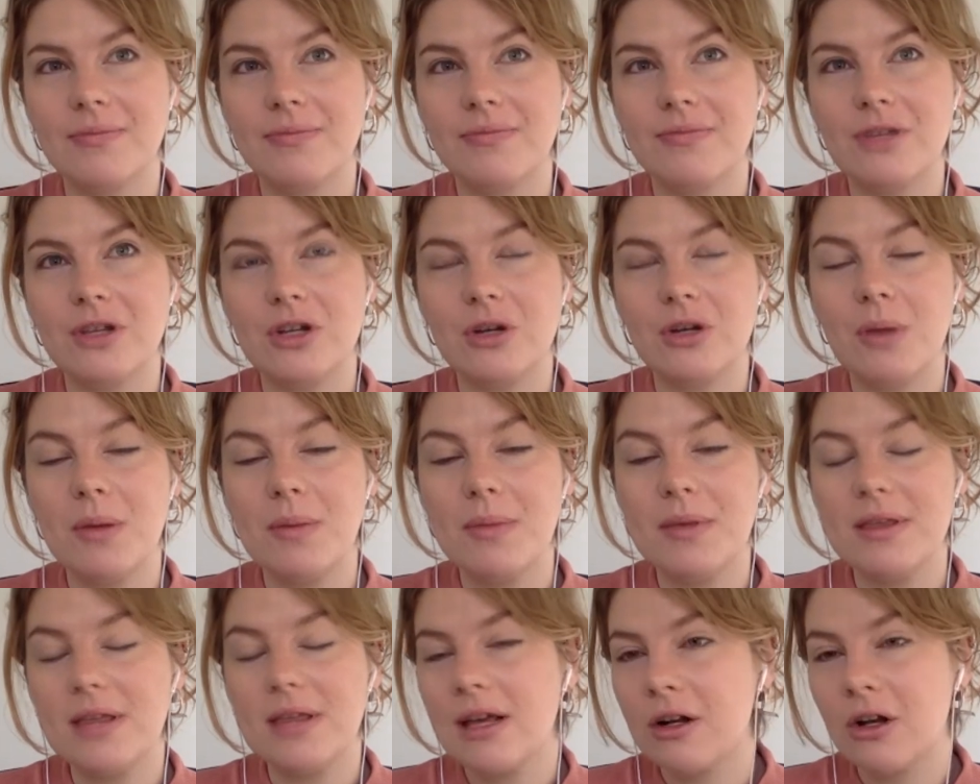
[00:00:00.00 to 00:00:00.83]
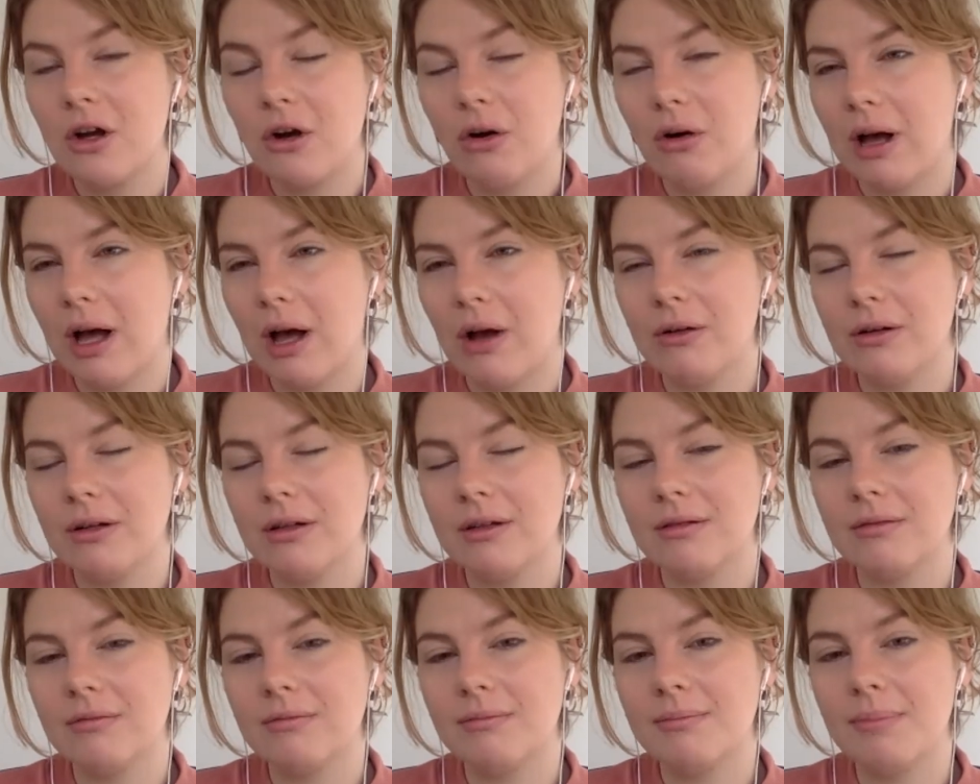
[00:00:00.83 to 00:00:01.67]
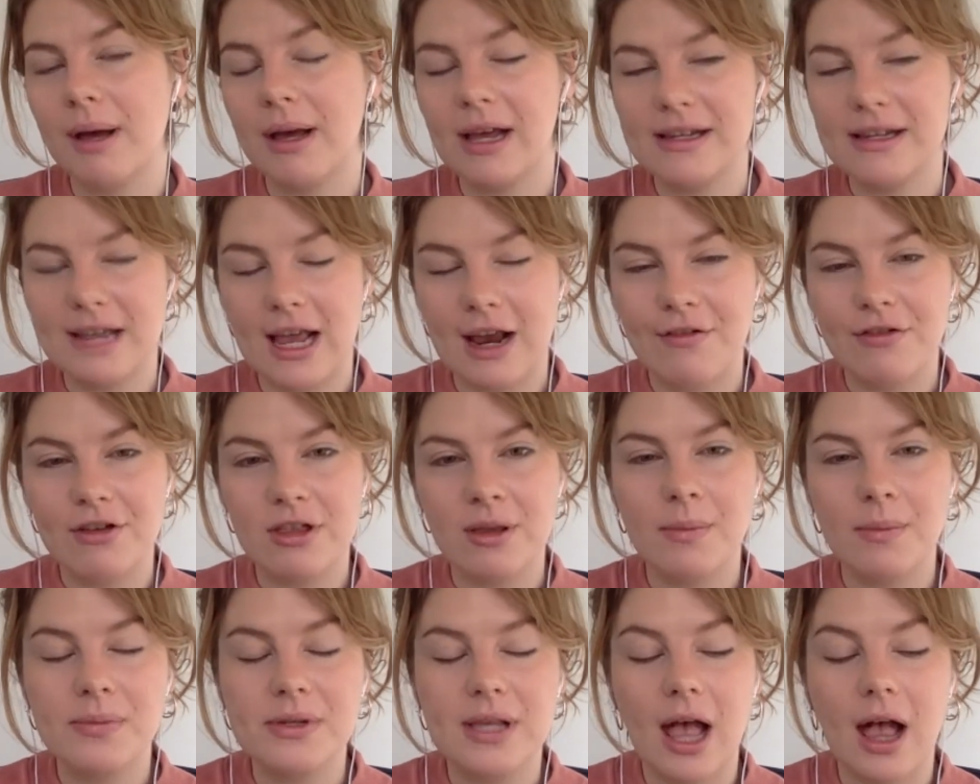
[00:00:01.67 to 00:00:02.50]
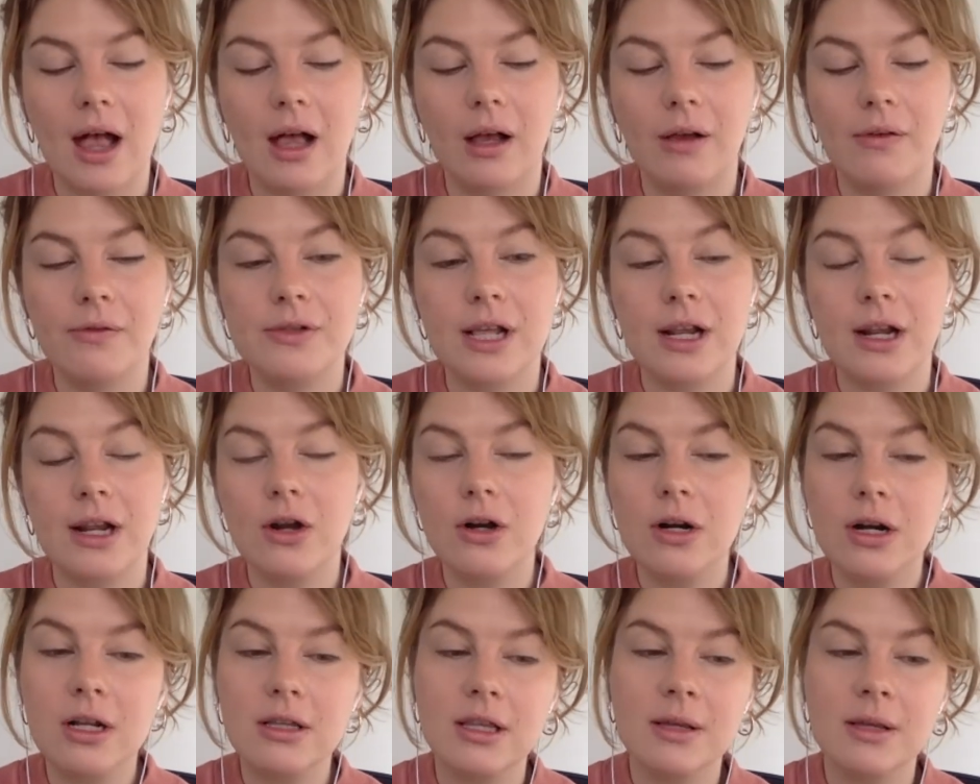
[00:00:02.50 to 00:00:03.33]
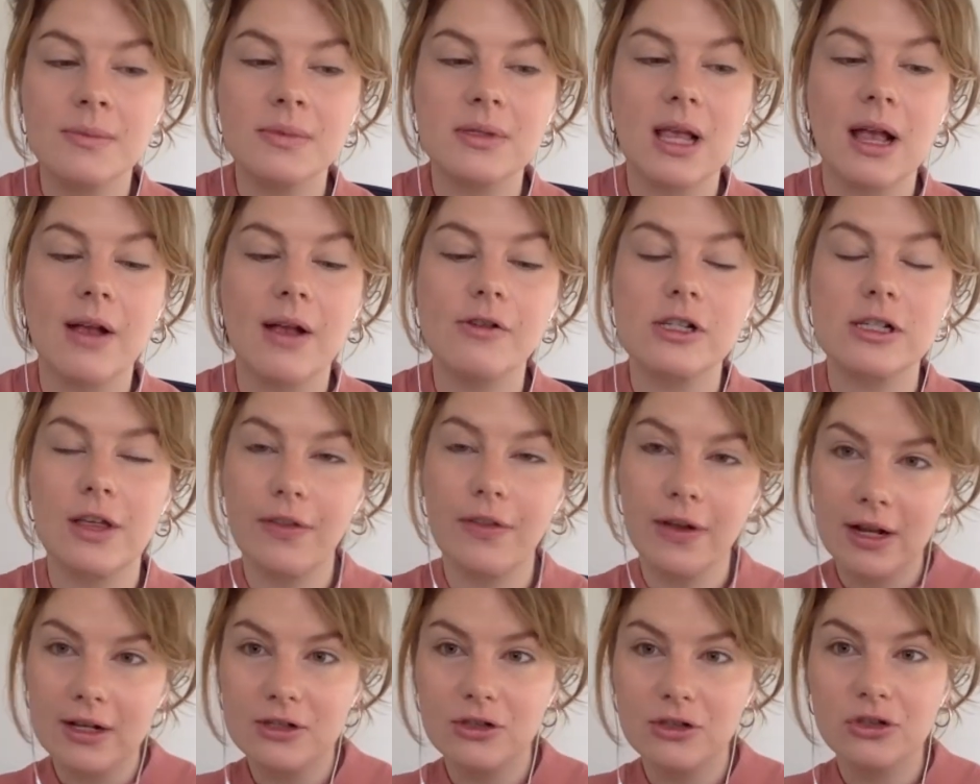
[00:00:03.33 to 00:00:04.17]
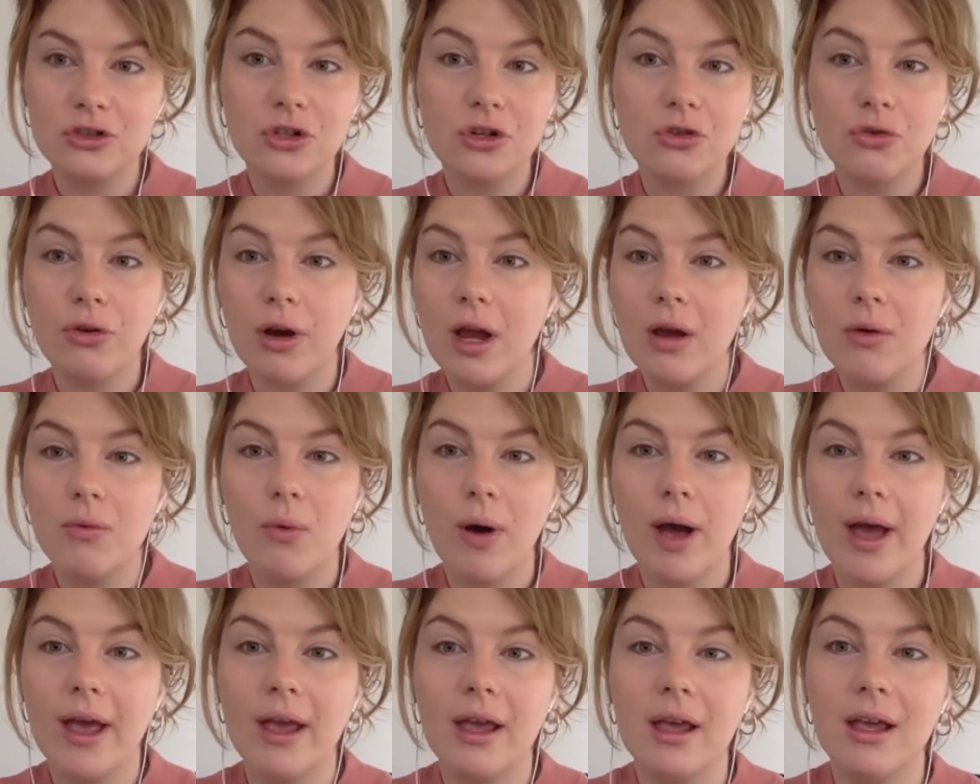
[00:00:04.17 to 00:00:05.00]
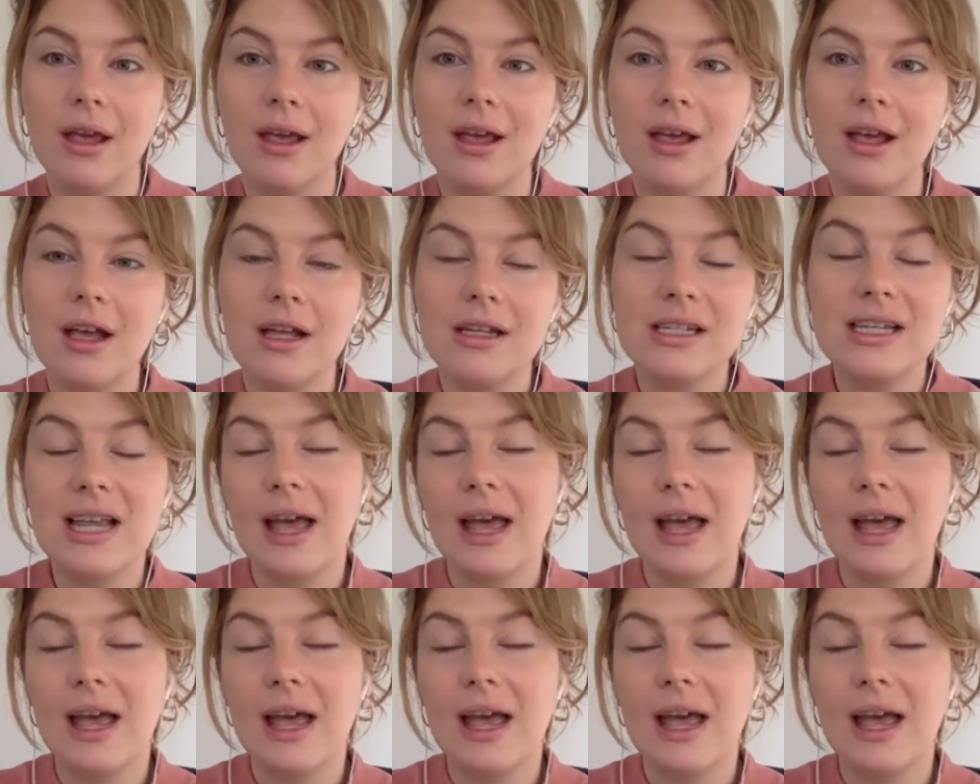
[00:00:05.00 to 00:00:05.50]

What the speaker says: you know, maybe they could go out and buy a deck for themselves and learn it themselves, because I think it's just a great way to